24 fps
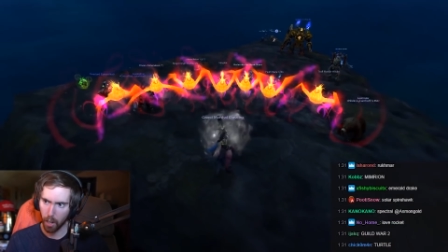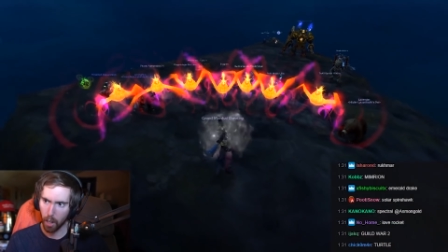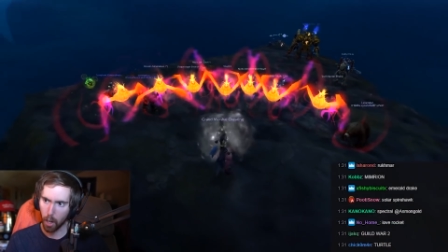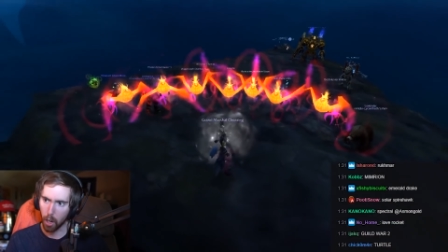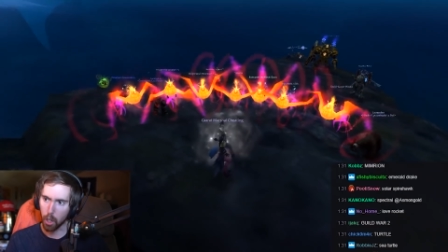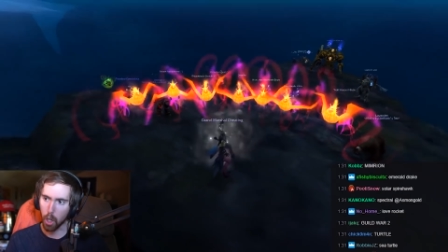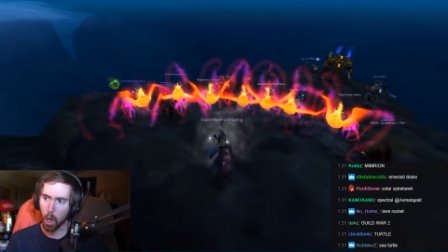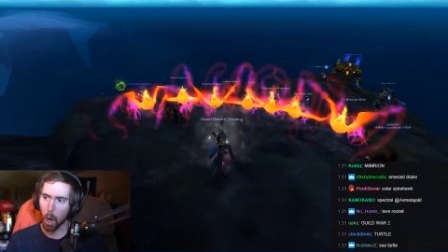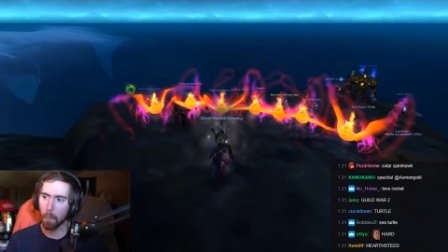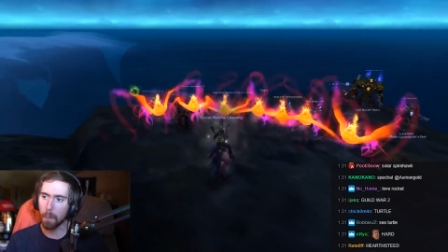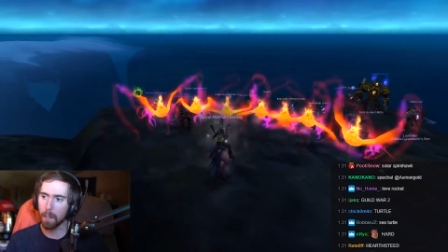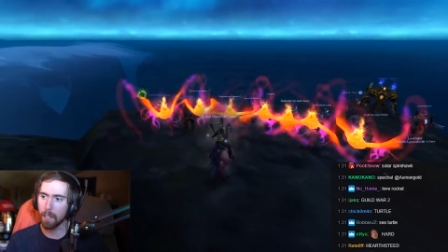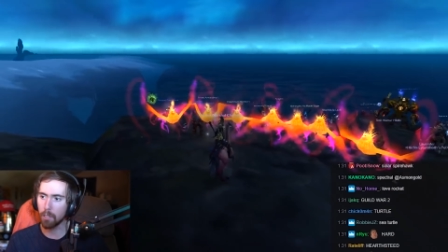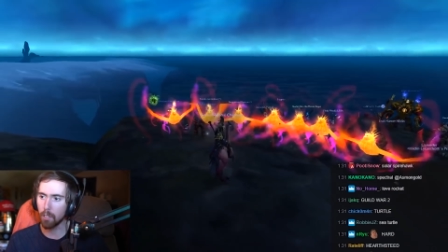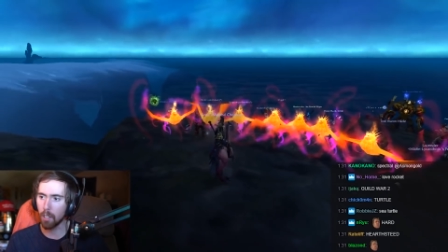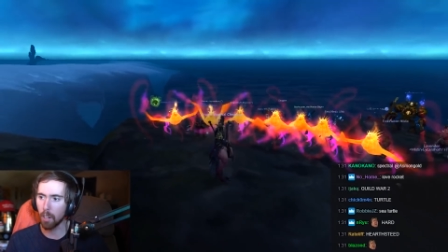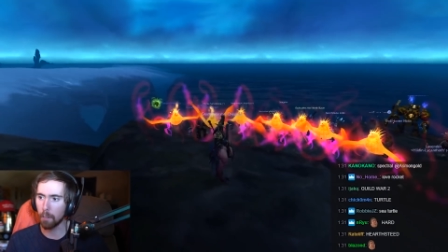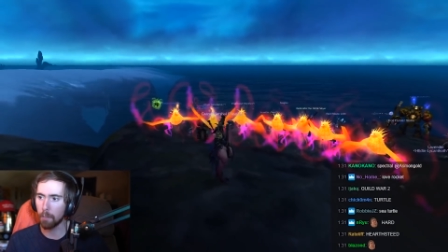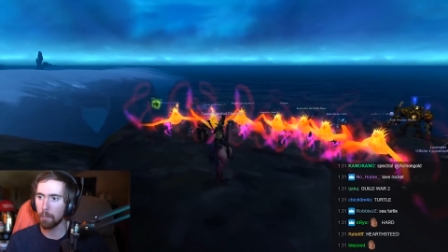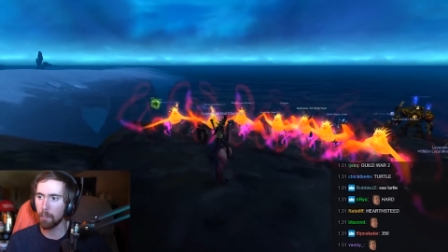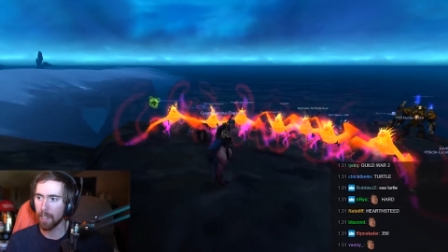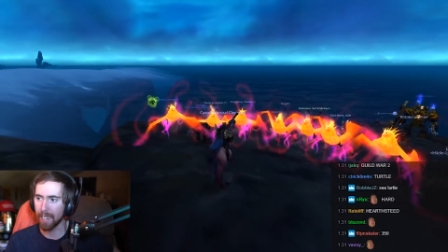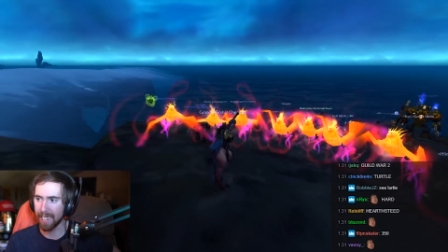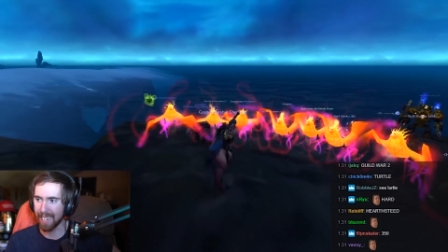Nobody's gonna
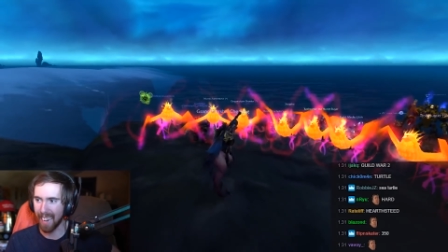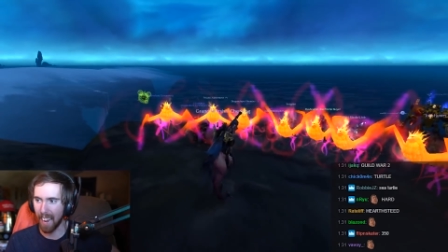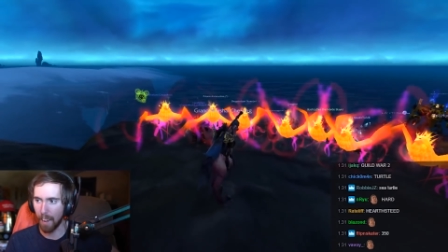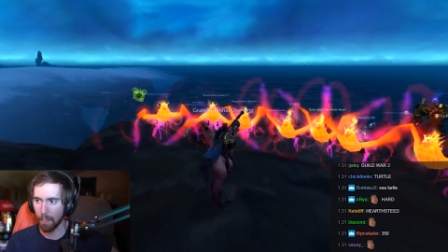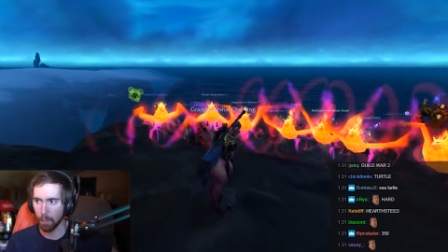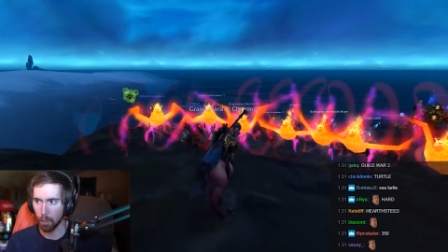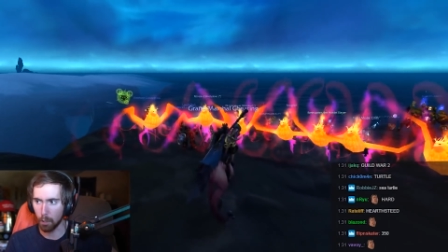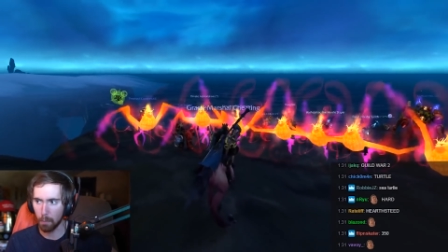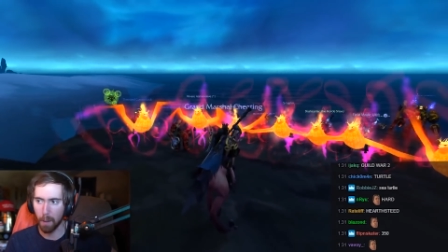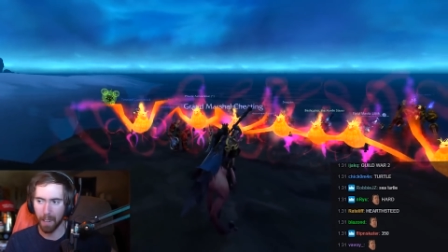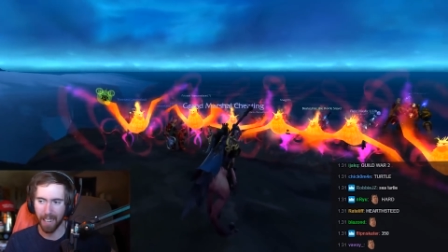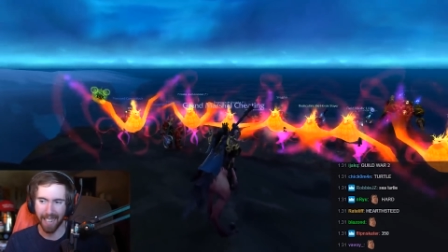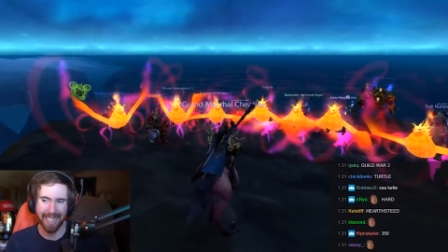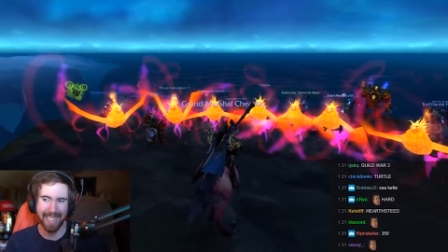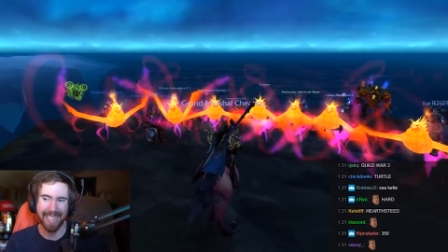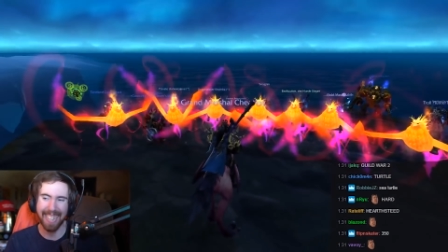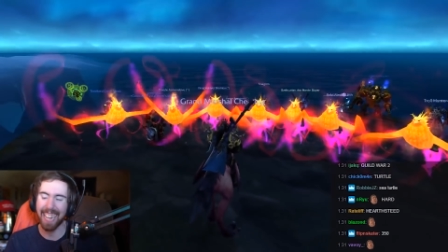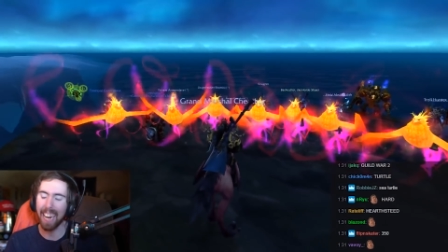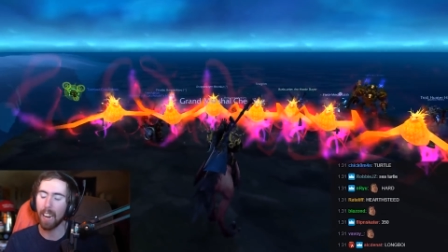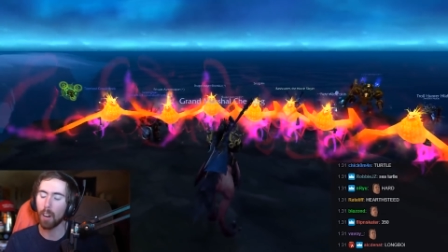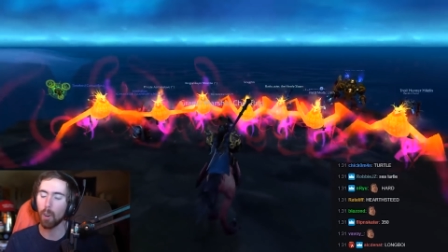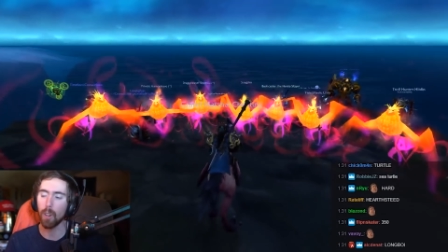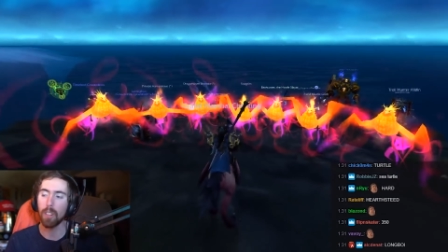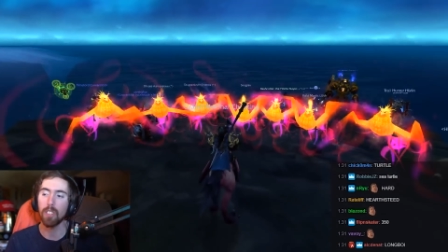fucking have this mount. I can
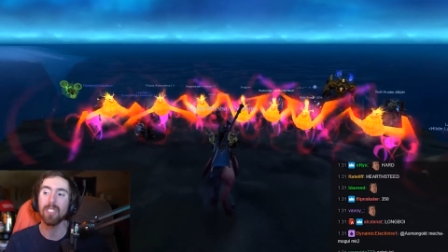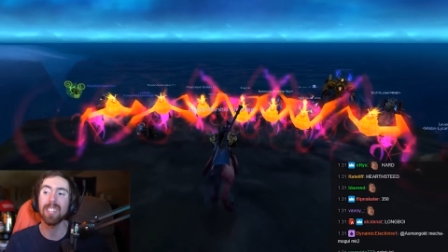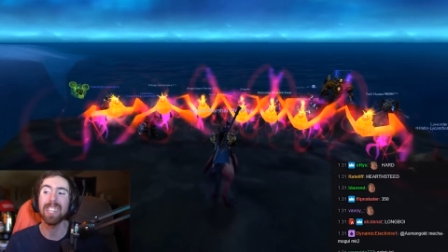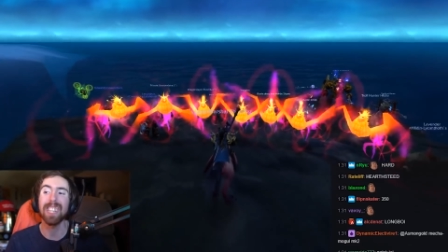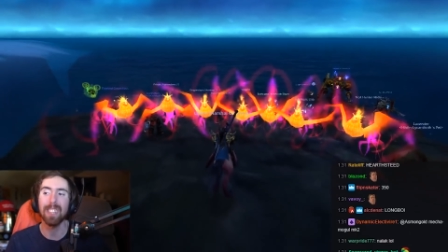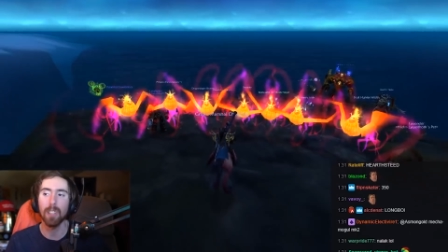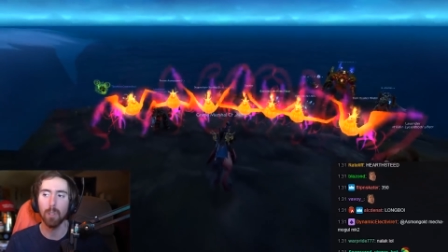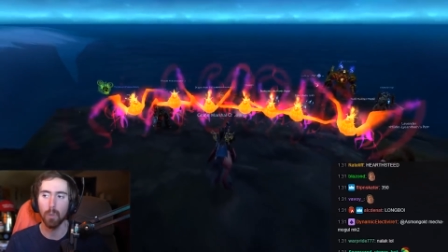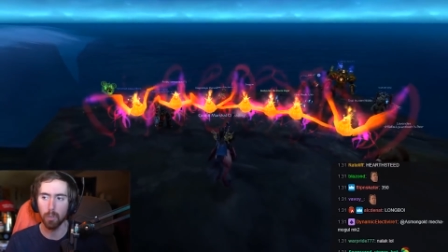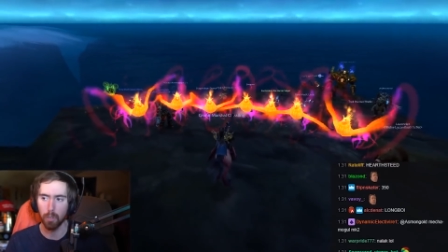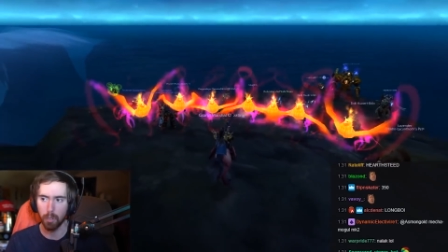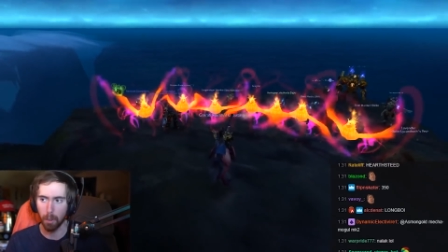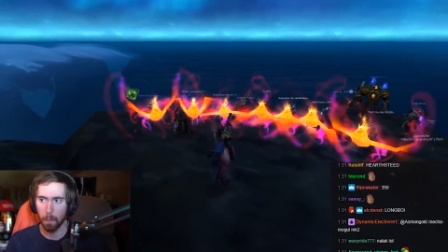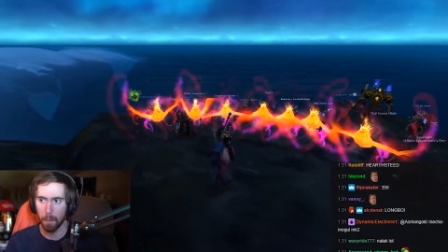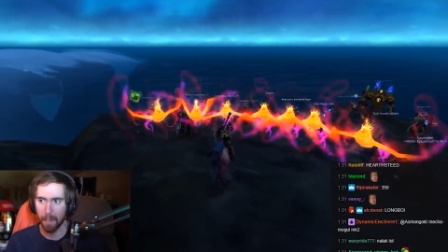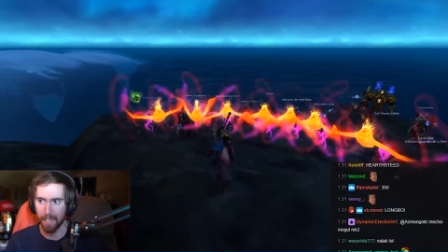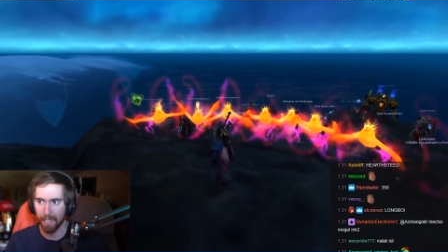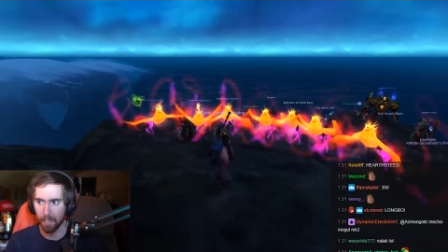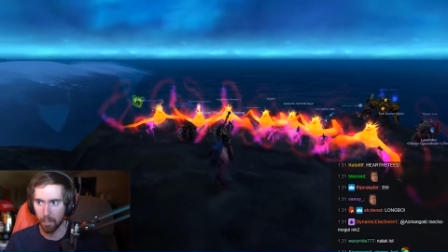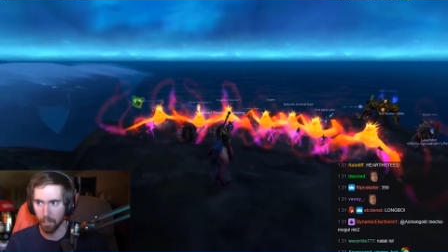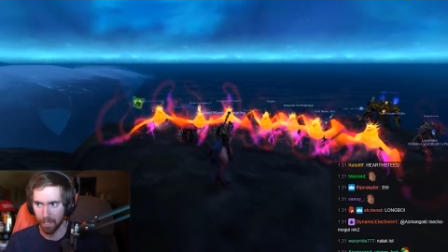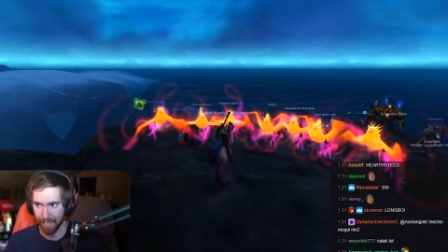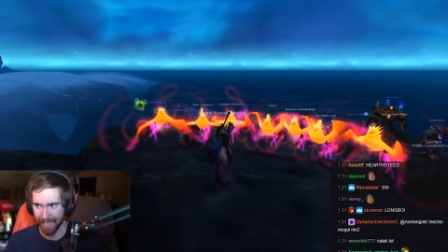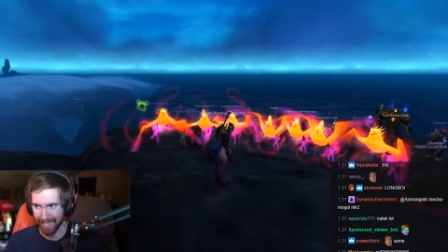guarantee you somebody
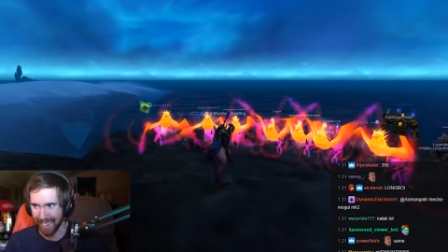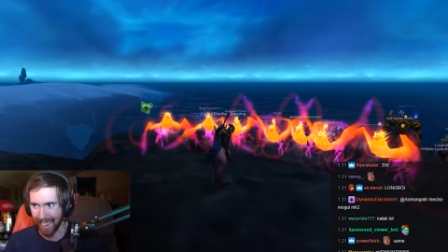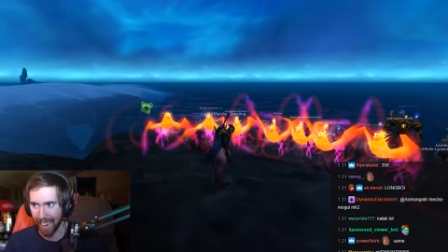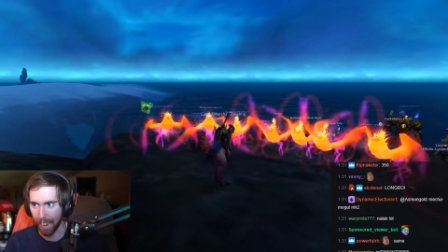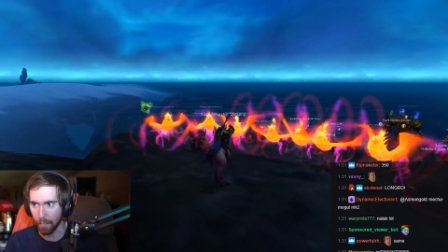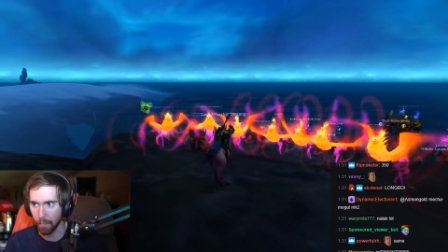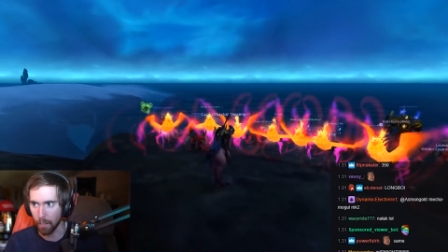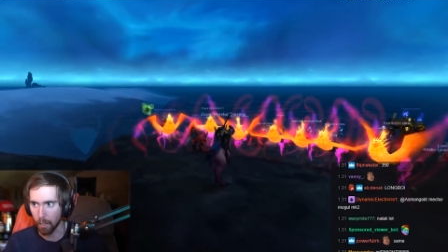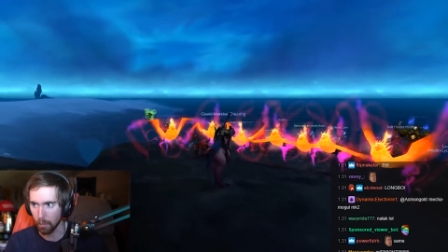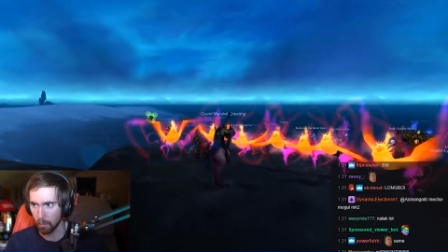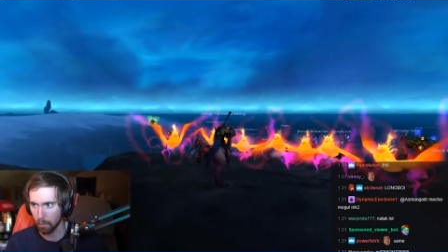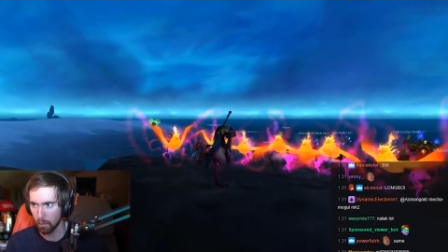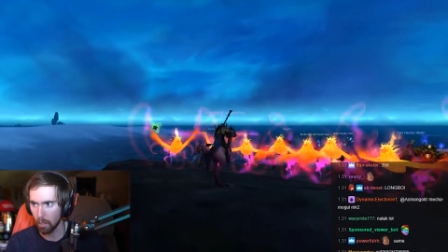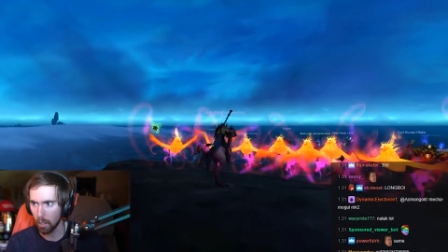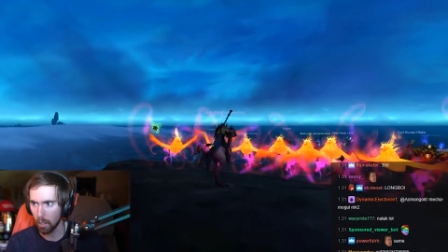isn't gonna have this.